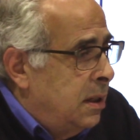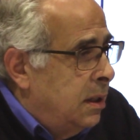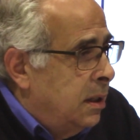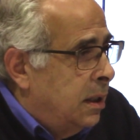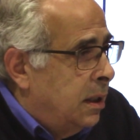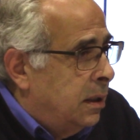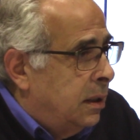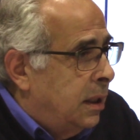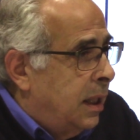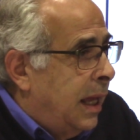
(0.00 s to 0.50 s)

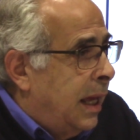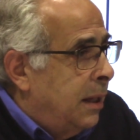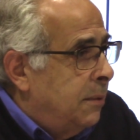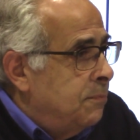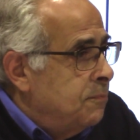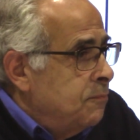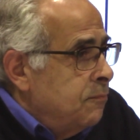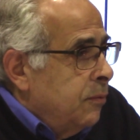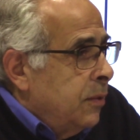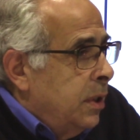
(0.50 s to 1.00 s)
a lot.
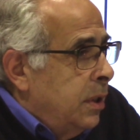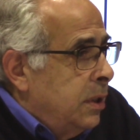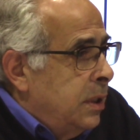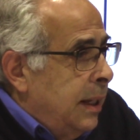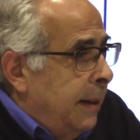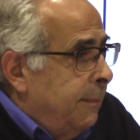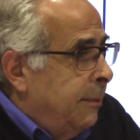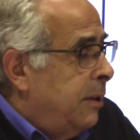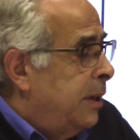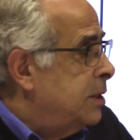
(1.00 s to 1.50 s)

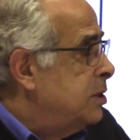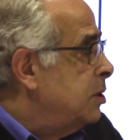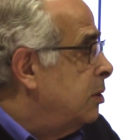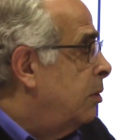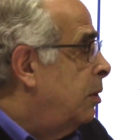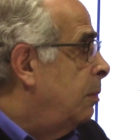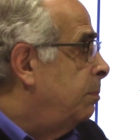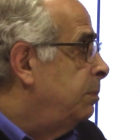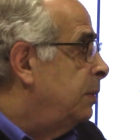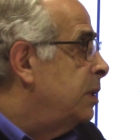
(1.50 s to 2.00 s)
Democrats are
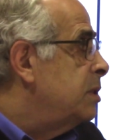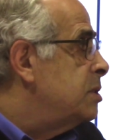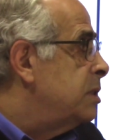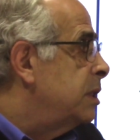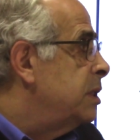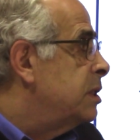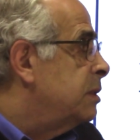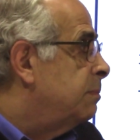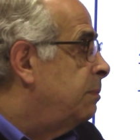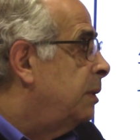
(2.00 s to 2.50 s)

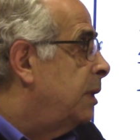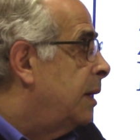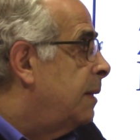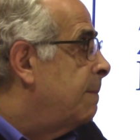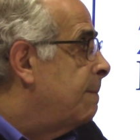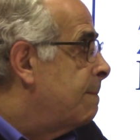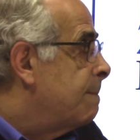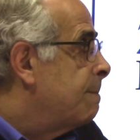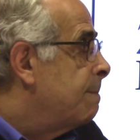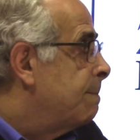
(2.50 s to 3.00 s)
hopelessly split,
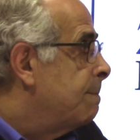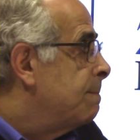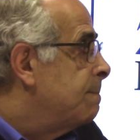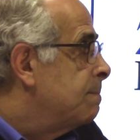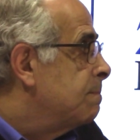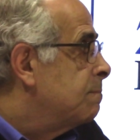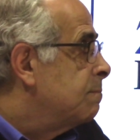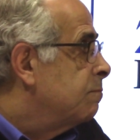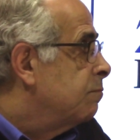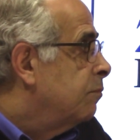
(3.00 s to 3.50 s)

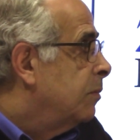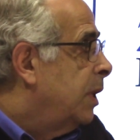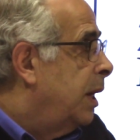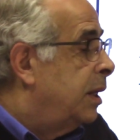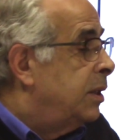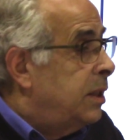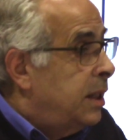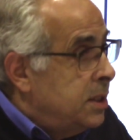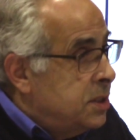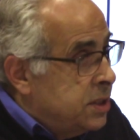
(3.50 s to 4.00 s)

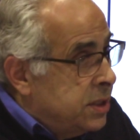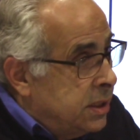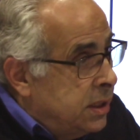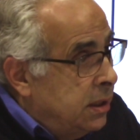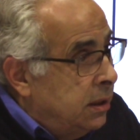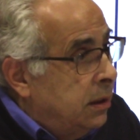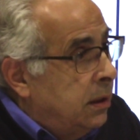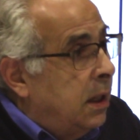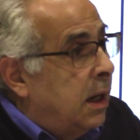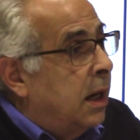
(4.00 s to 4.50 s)
and they
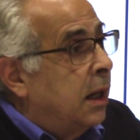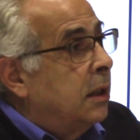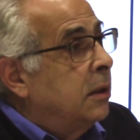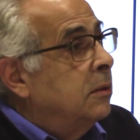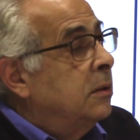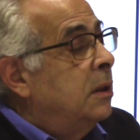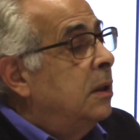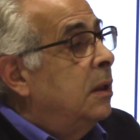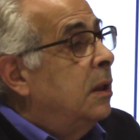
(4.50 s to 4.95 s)
still are.